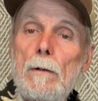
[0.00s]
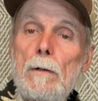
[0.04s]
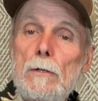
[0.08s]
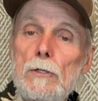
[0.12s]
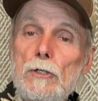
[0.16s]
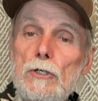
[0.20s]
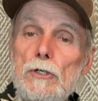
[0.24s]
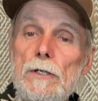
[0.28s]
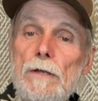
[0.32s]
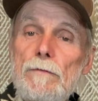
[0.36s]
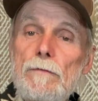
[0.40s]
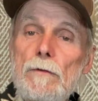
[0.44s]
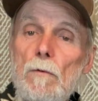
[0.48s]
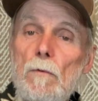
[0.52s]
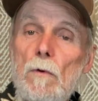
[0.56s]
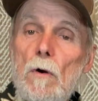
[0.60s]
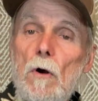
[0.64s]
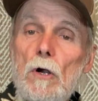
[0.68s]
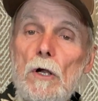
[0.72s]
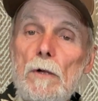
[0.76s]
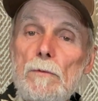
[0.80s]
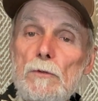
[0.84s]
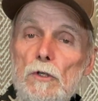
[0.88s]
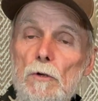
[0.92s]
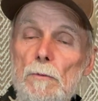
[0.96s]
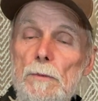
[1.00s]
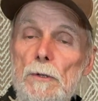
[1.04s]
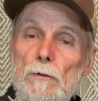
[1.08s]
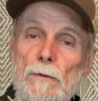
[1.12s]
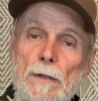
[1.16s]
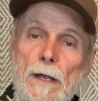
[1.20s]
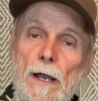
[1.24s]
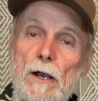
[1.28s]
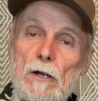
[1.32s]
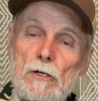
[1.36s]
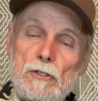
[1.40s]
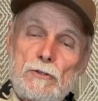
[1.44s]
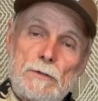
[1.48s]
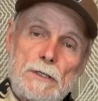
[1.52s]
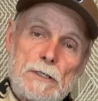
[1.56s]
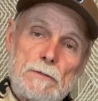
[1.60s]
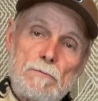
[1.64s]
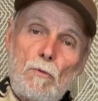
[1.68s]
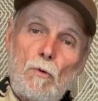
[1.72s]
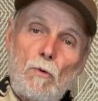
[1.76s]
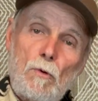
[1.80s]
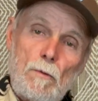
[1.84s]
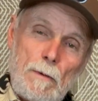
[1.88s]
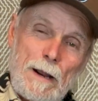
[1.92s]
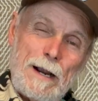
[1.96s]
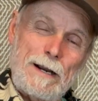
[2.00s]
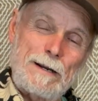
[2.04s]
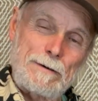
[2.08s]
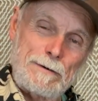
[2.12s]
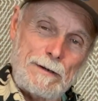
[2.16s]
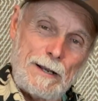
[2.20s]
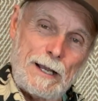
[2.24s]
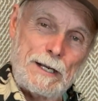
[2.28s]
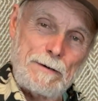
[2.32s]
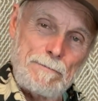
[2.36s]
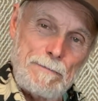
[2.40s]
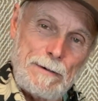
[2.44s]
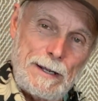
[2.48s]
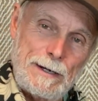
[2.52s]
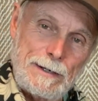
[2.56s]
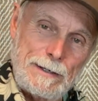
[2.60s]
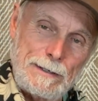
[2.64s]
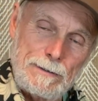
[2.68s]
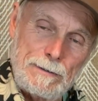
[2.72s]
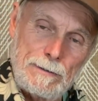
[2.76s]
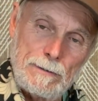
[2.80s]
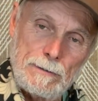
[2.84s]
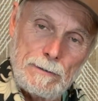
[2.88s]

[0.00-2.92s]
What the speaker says: So you have that walk up's going to be on the higher strings, more like a melody.